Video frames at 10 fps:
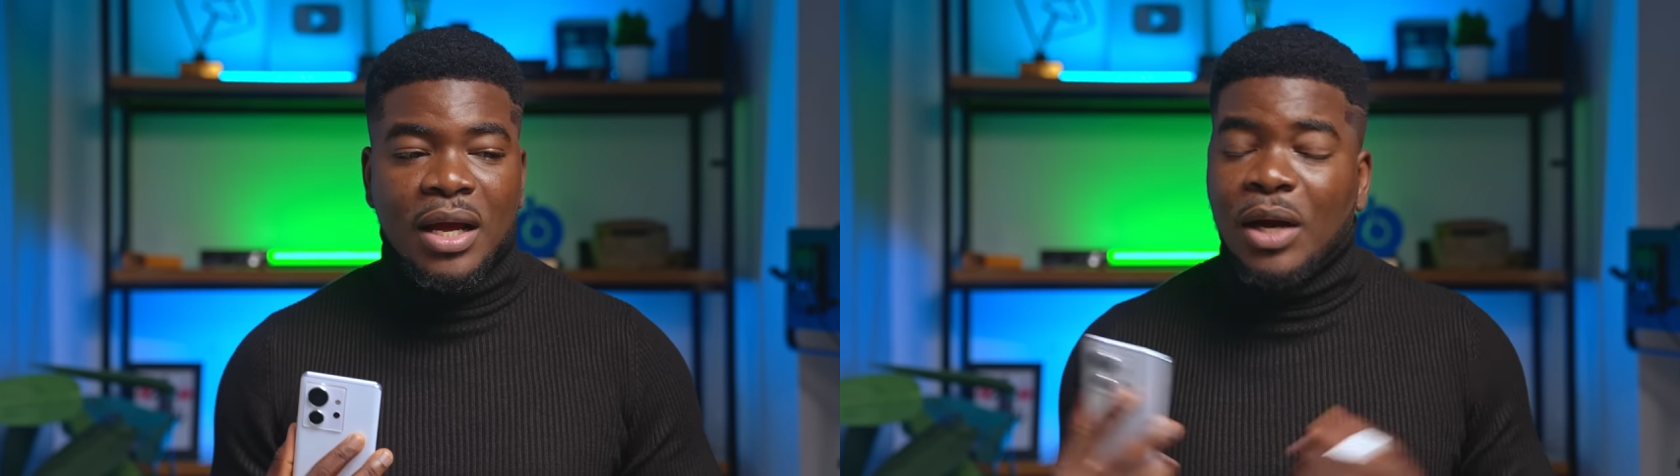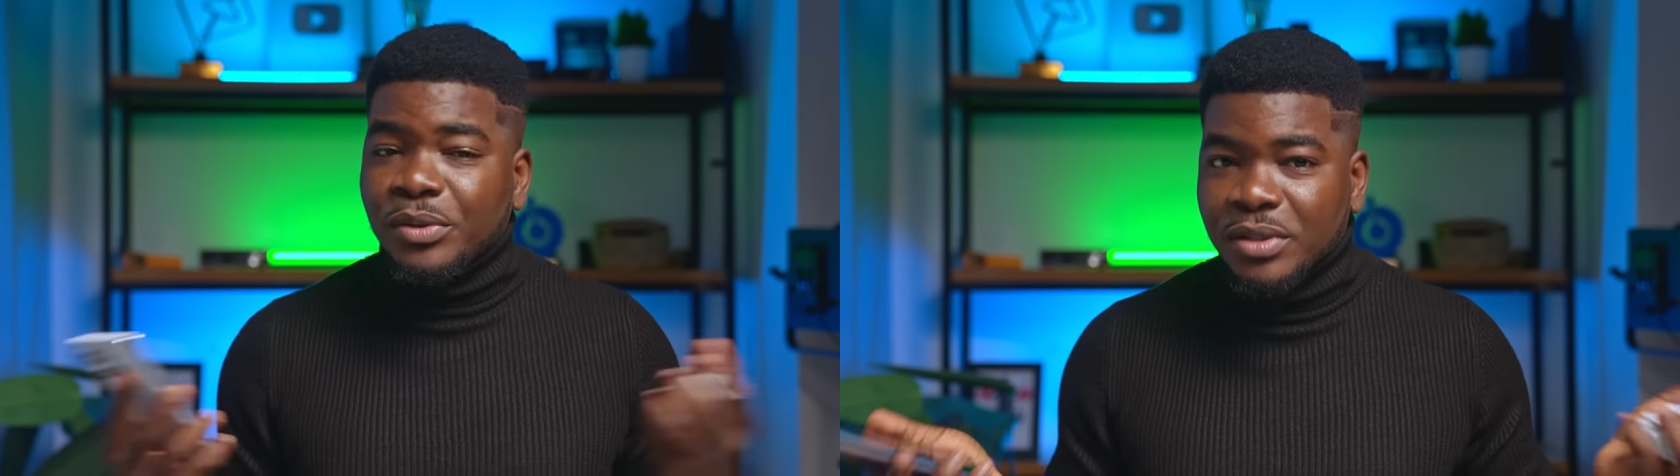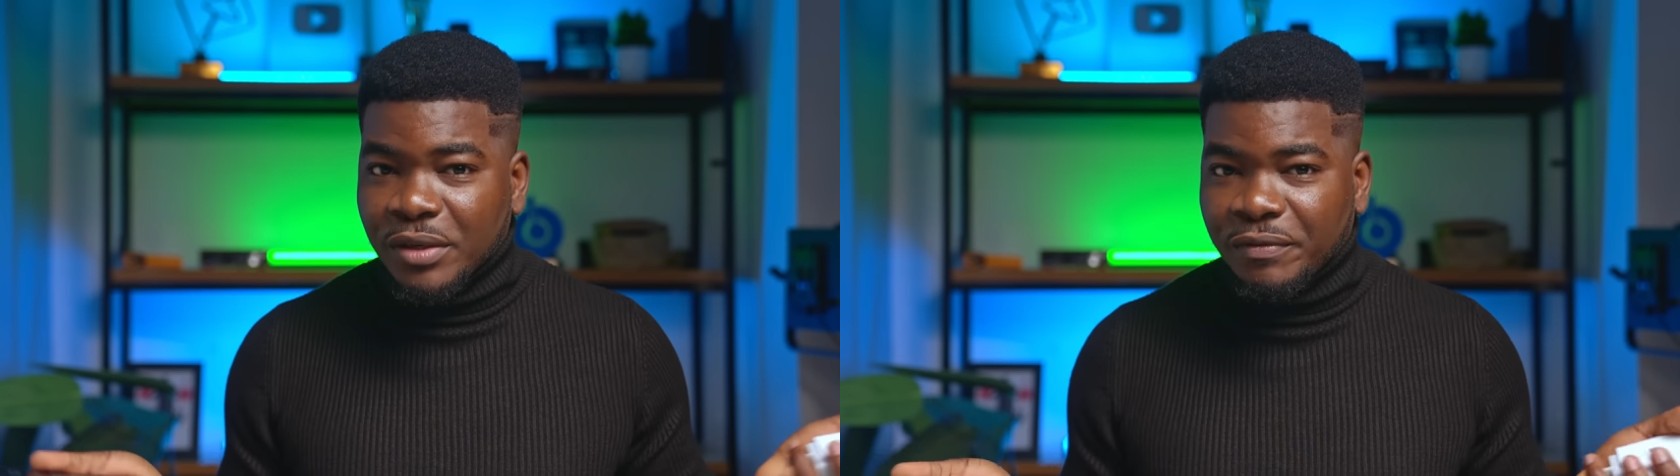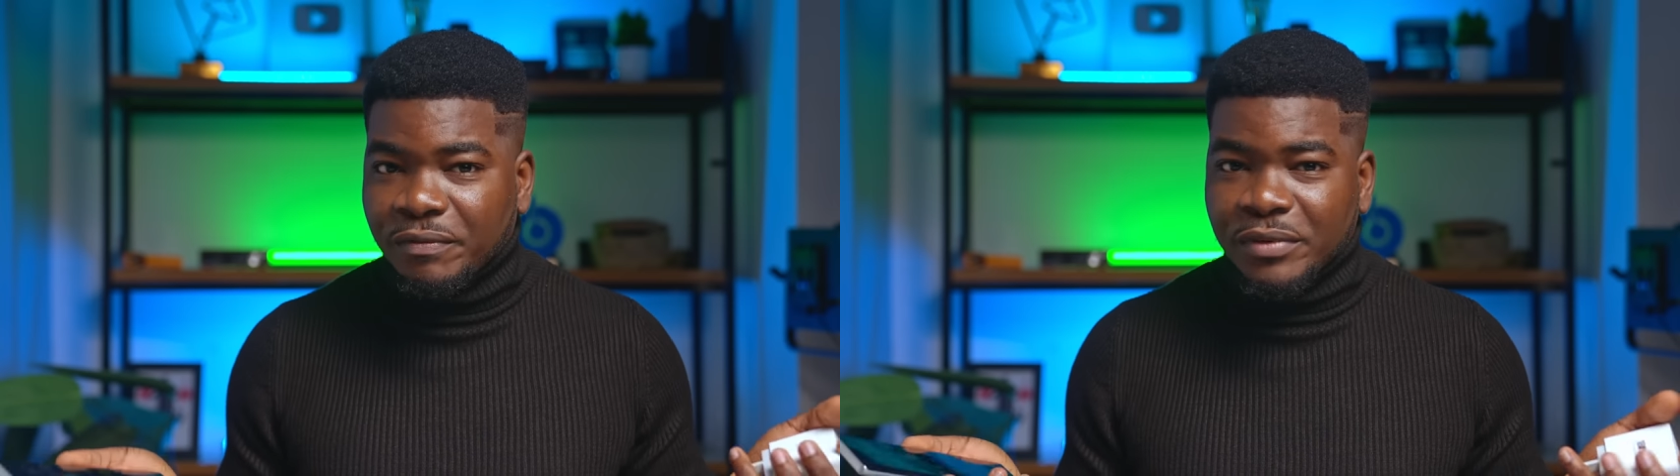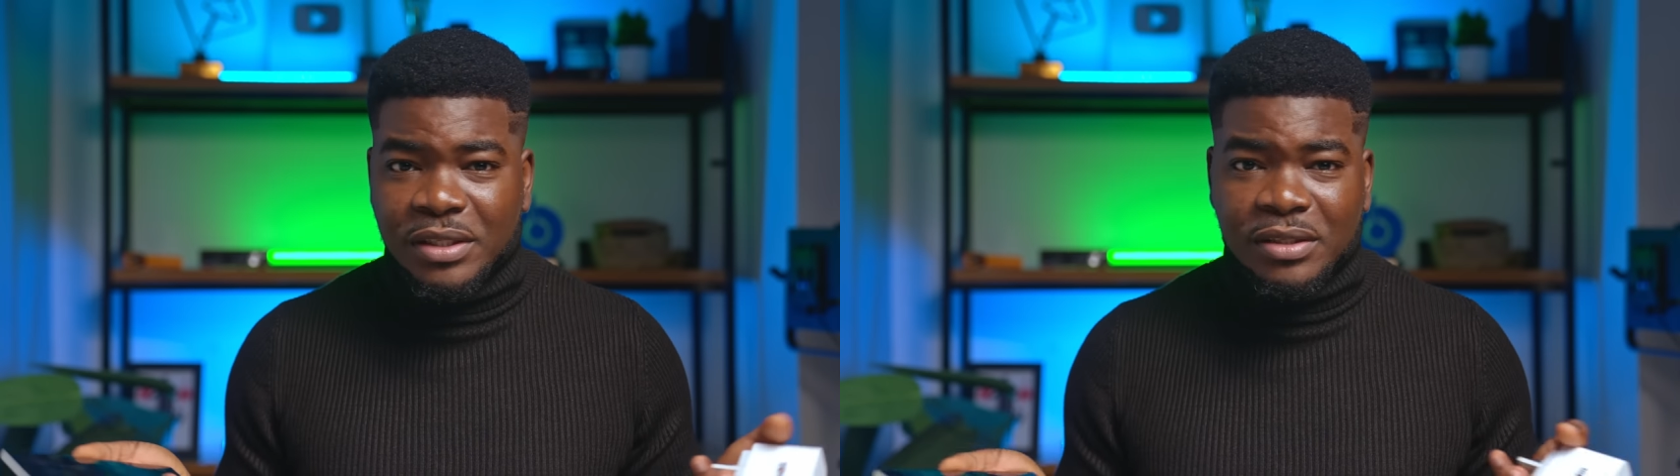How safe
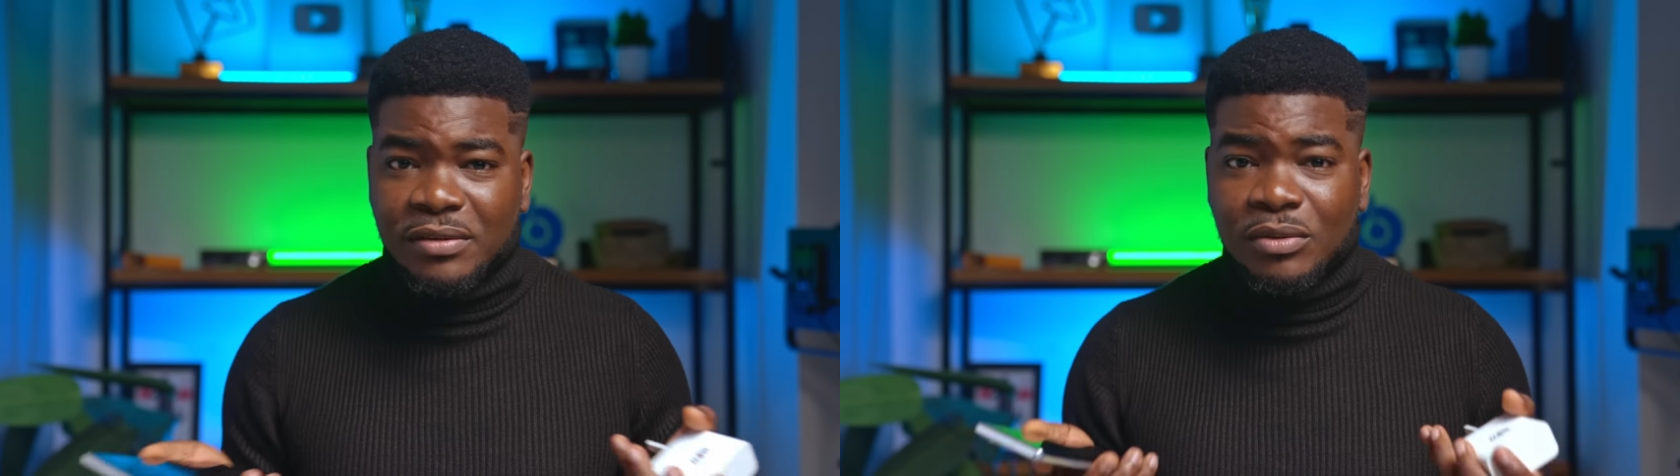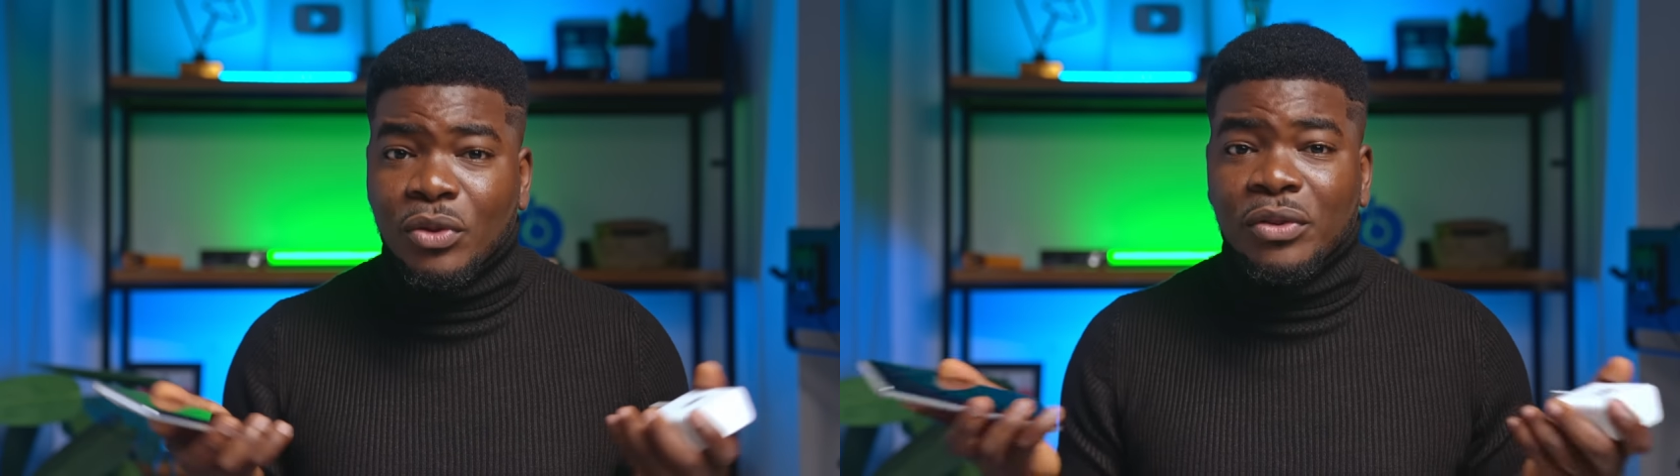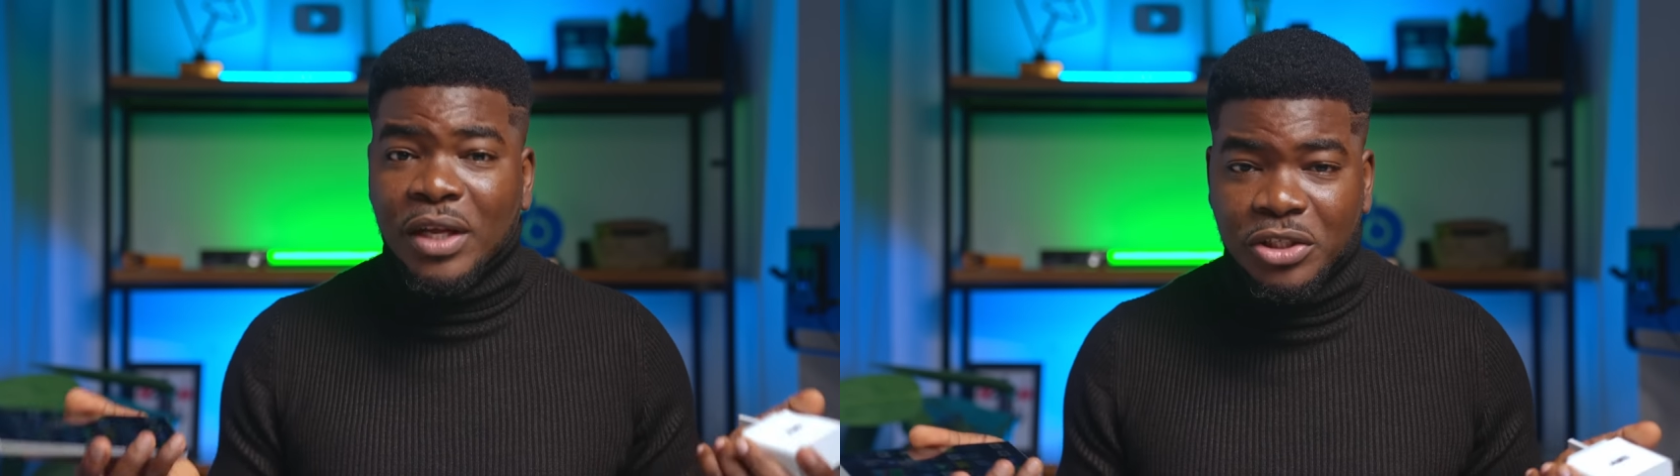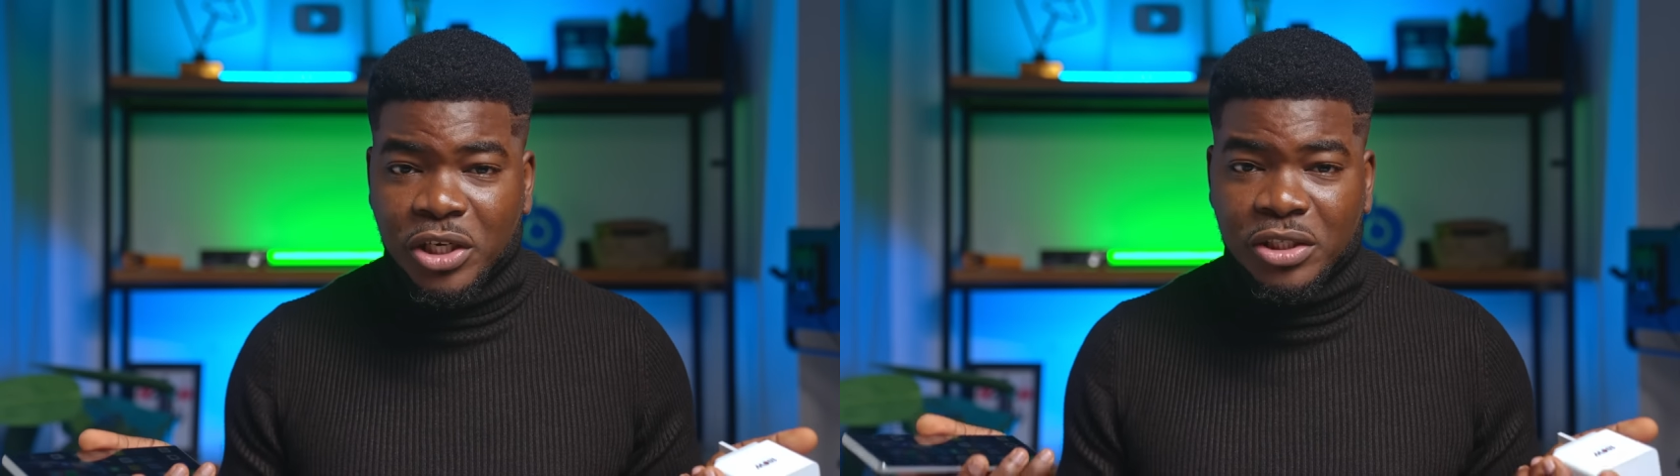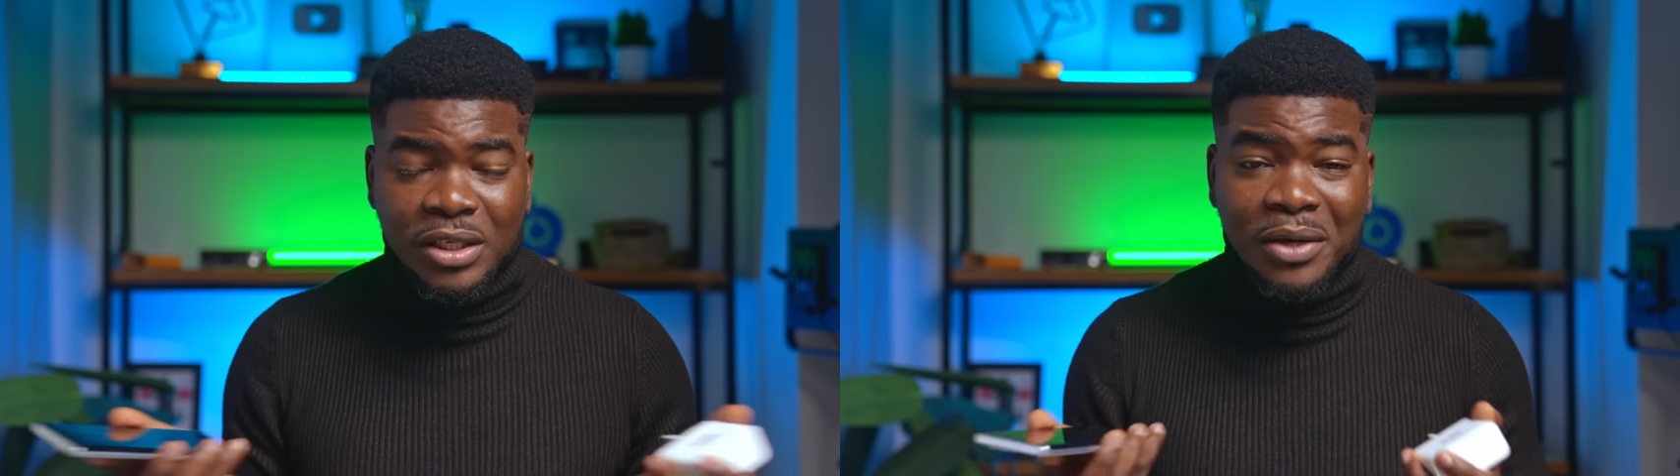is Thunder
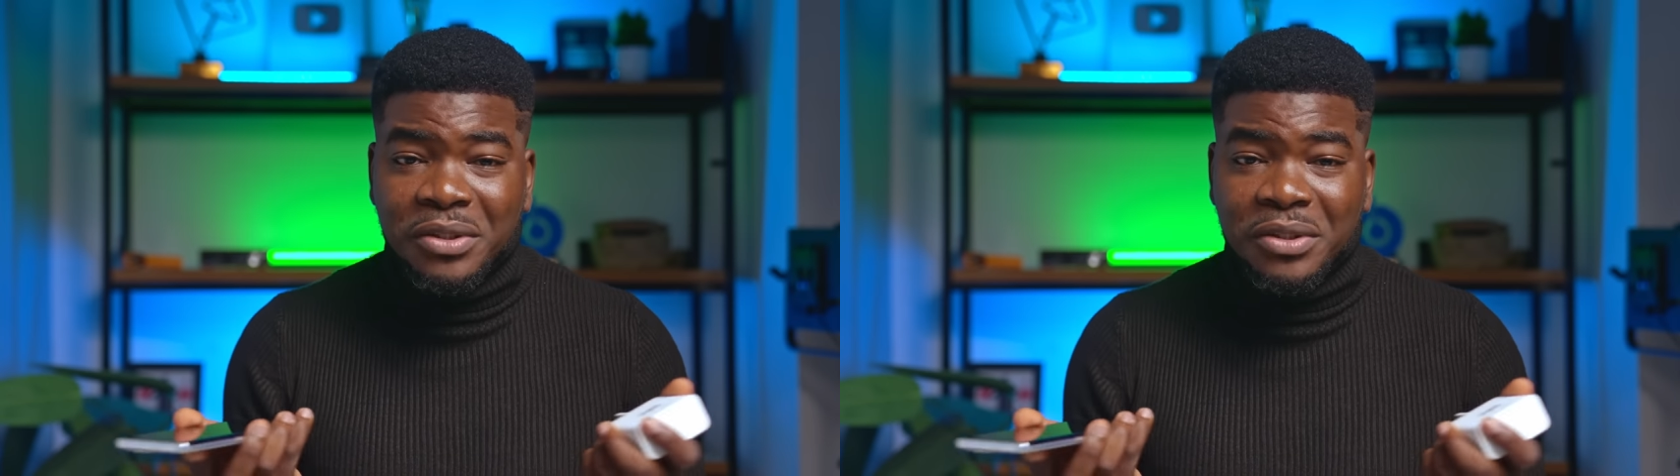charging?